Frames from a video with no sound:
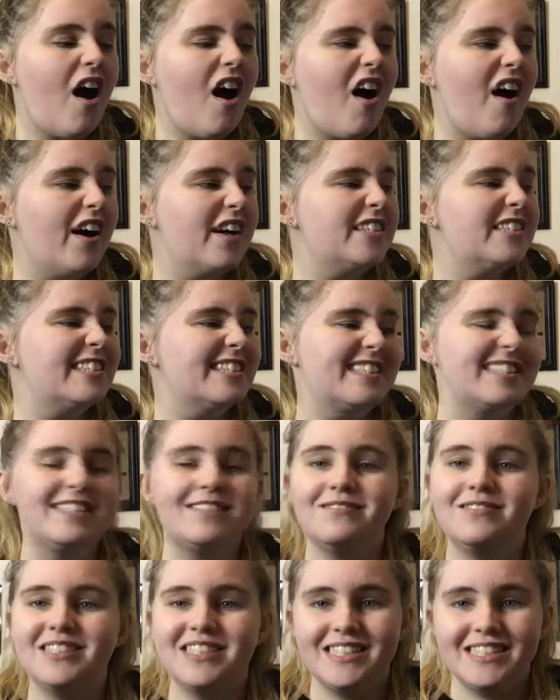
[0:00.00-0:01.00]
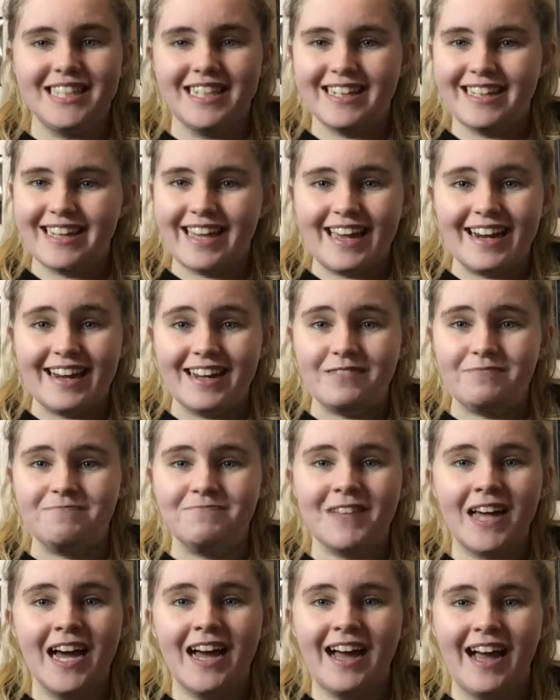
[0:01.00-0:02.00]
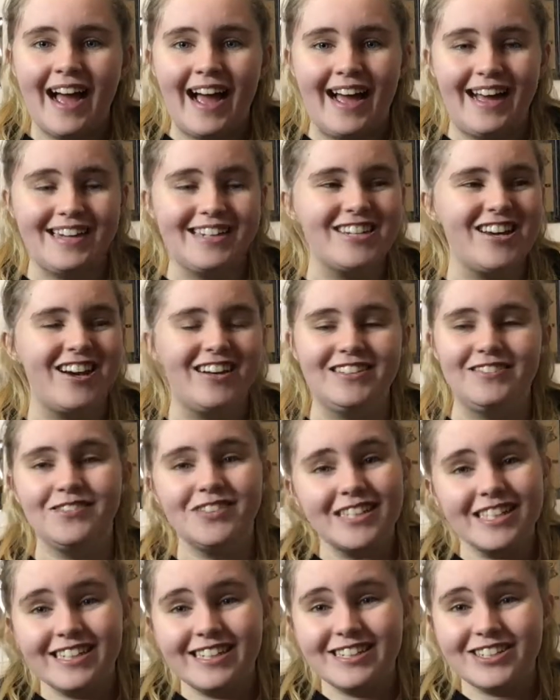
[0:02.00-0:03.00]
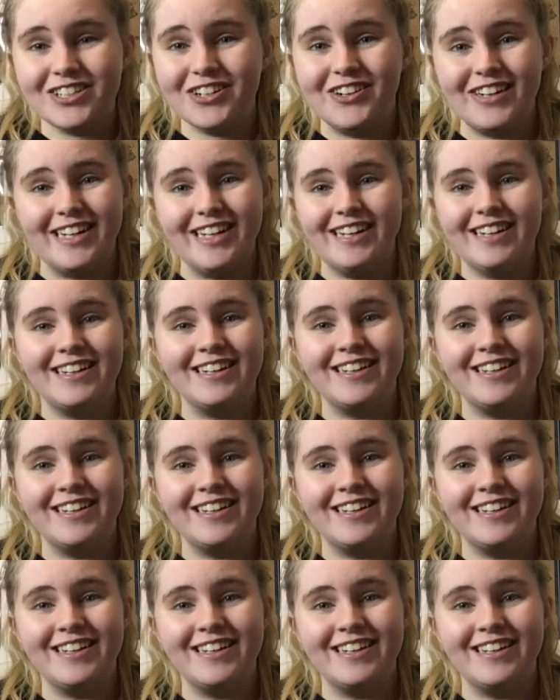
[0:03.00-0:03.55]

I just didn't get it, and I didn't enjoy it.